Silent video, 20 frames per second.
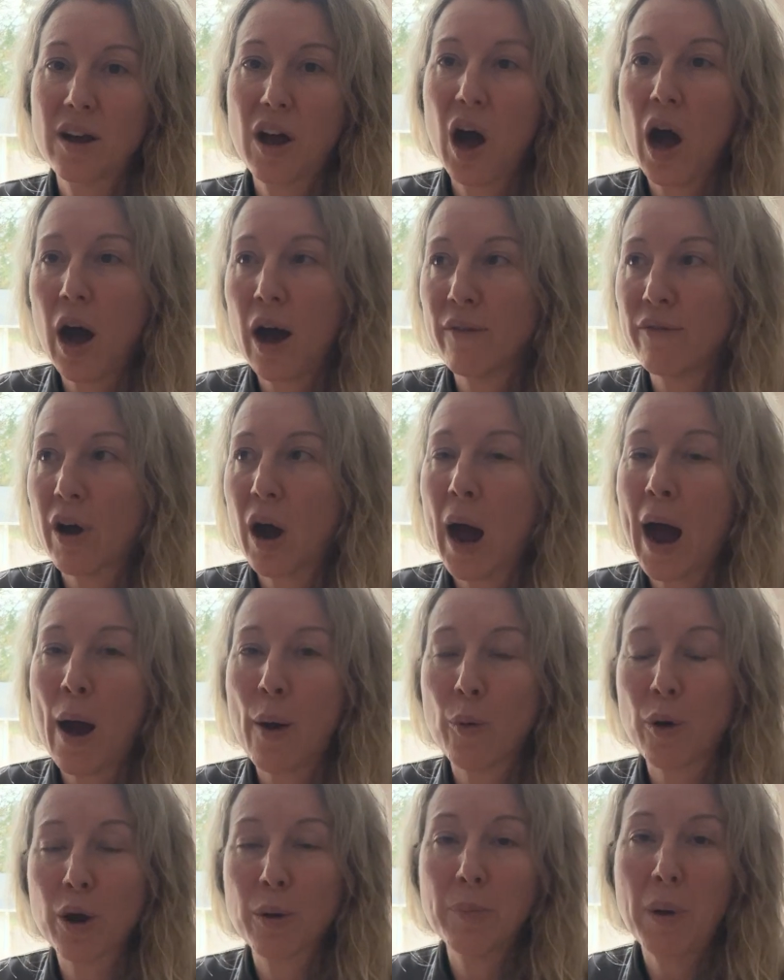of
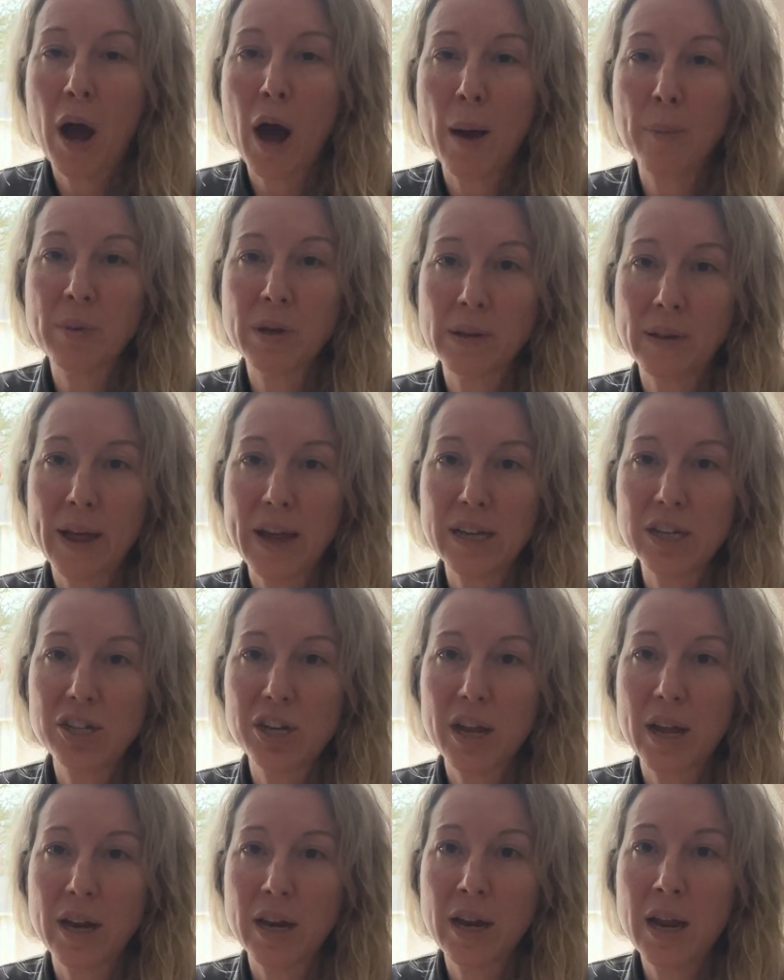our
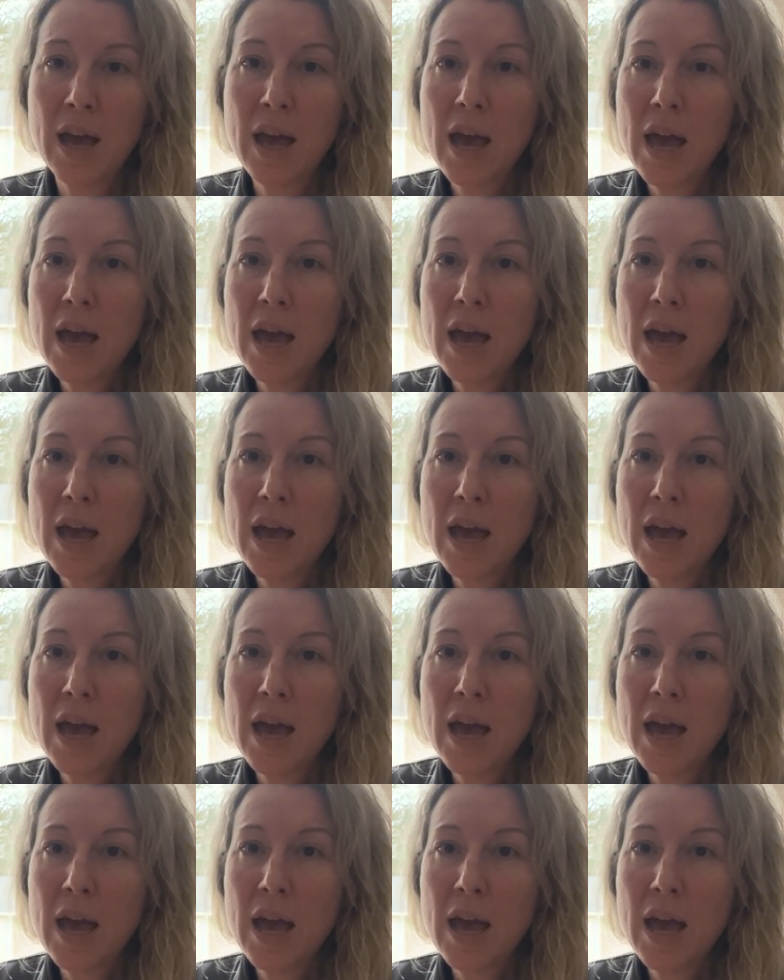population.